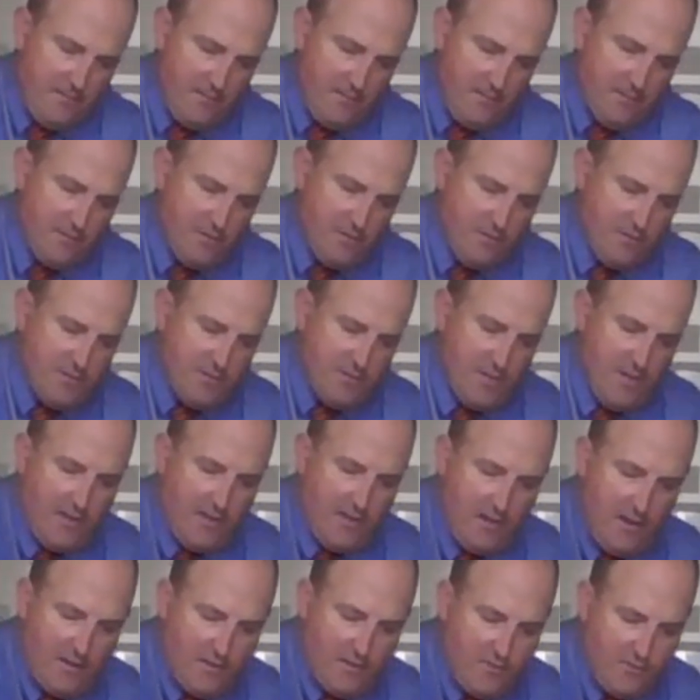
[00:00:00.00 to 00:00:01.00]
So zinc
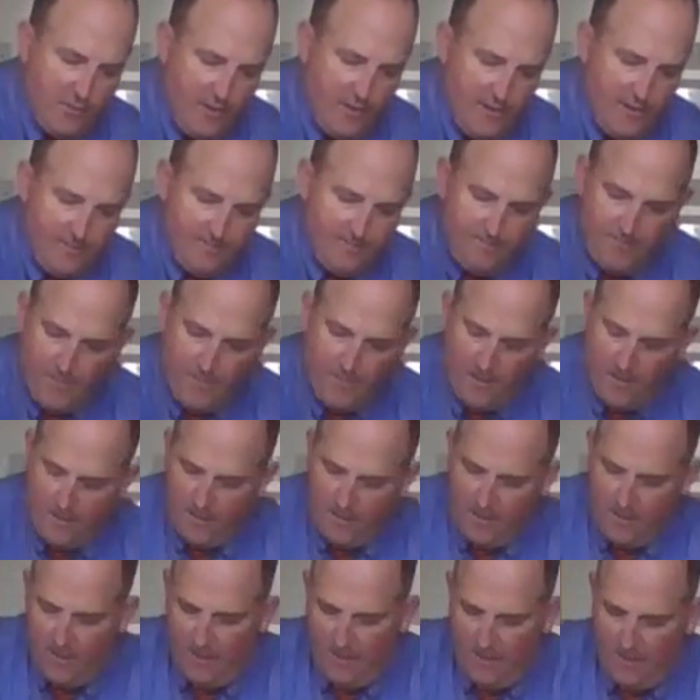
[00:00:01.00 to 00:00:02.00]
nitrate,
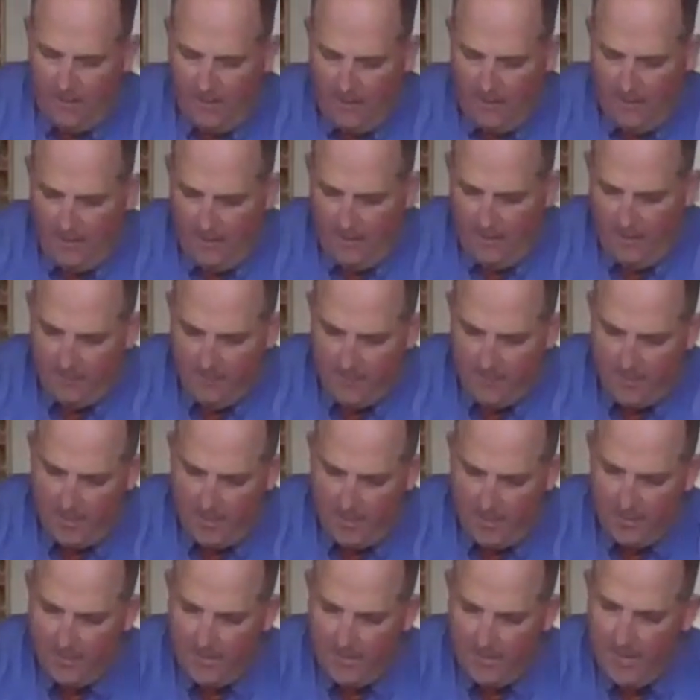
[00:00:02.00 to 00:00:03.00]
I'm going
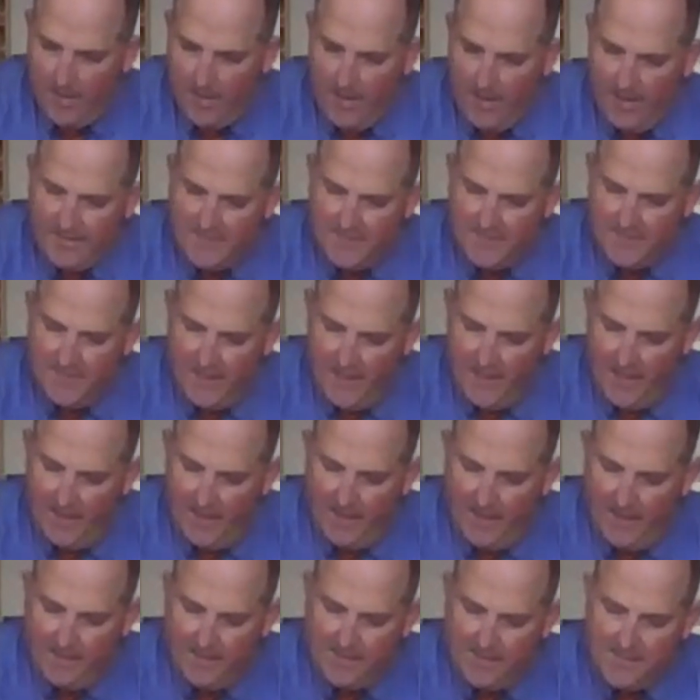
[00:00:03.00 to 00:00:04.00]
to nest
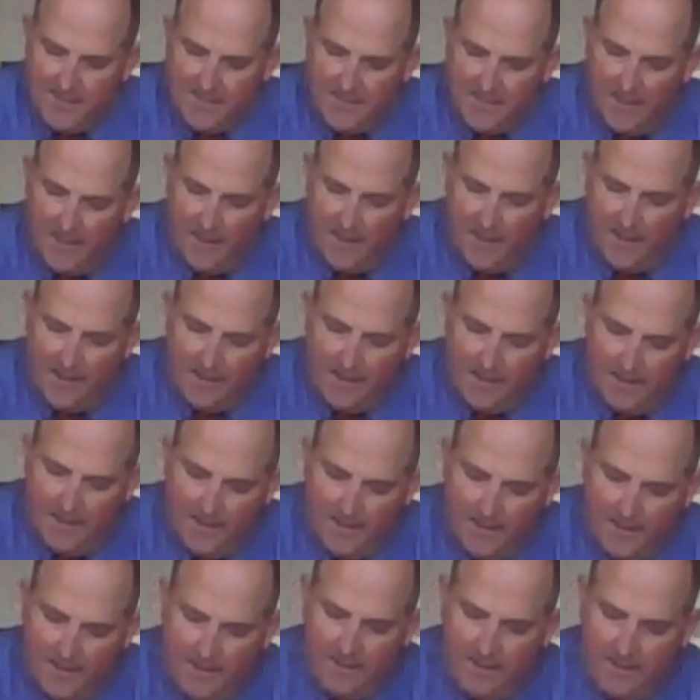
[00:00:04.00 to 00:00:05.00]
that inside
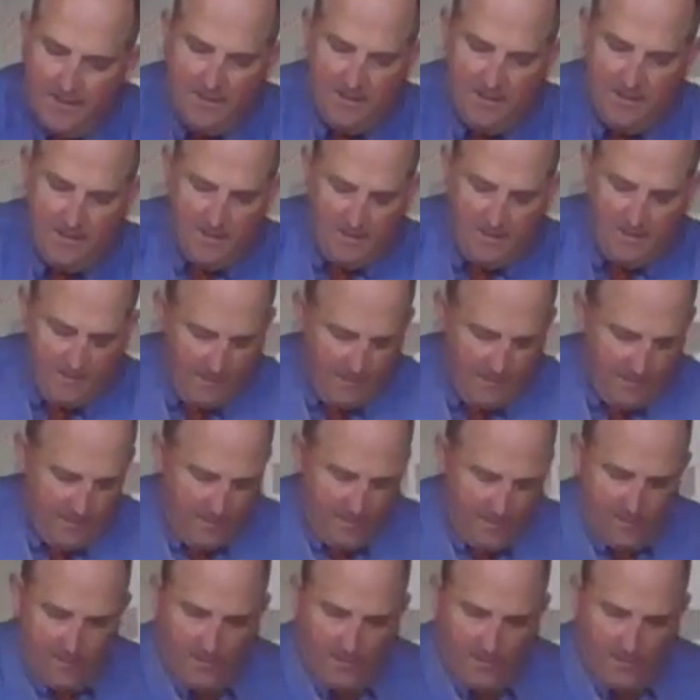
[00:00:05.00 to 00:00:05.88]
the